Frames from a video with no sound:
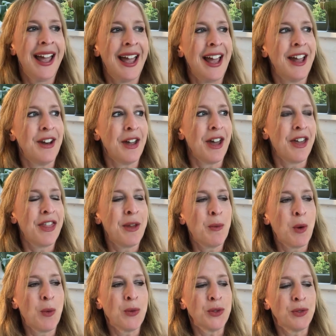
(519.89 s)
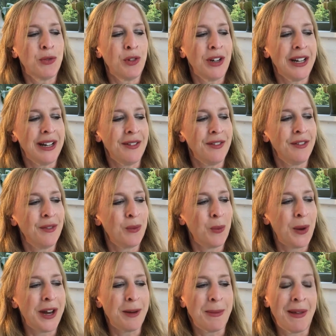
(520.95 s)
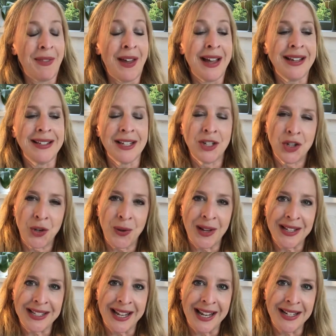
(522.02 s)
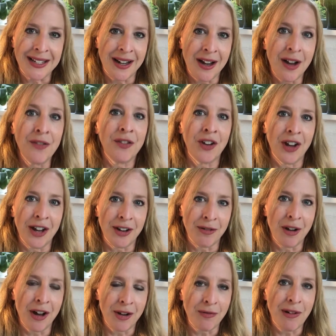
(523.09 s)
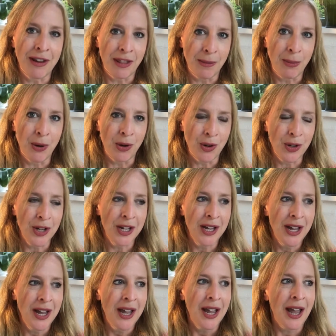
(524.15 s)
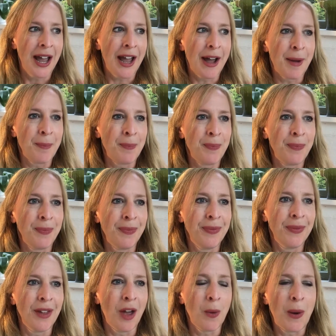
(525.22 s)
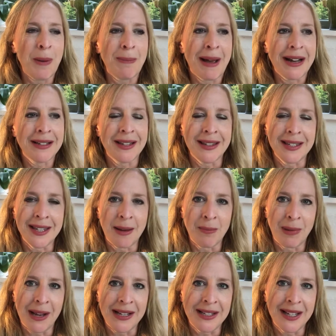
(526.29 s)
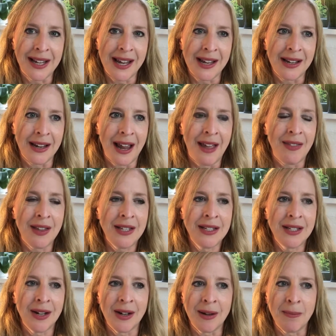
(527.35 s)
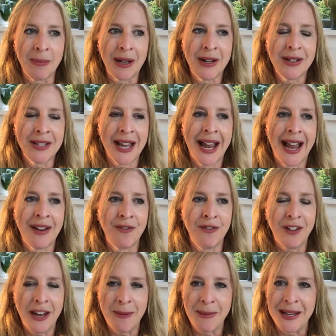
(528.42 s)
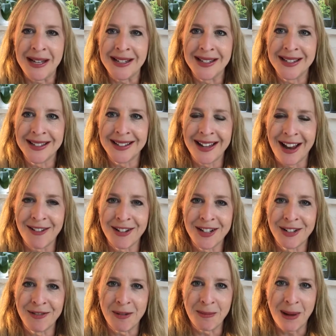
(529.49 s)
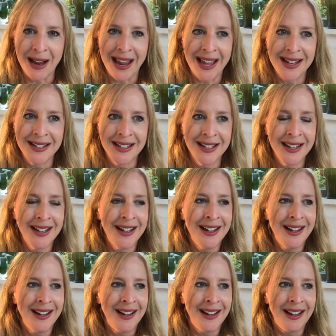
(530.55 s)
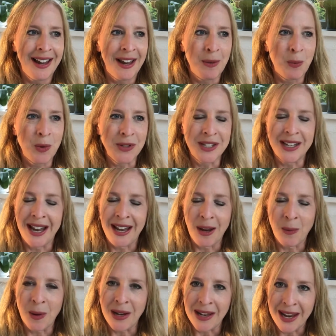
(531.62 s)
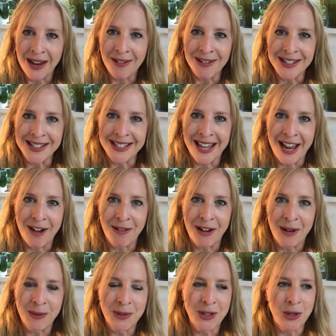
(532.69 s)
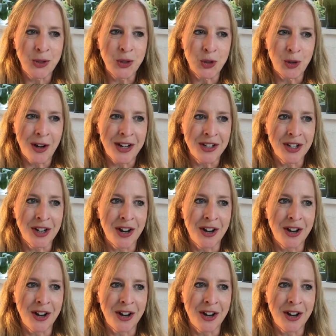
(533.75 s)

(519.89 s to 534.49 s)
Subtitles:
And I think what was really weird about that is that 2 years later, after I'd written the book, I went back to the same place again. And this time, because I had Phoebe's character in my head, it wasn't anywhere near as scary. It was so strange.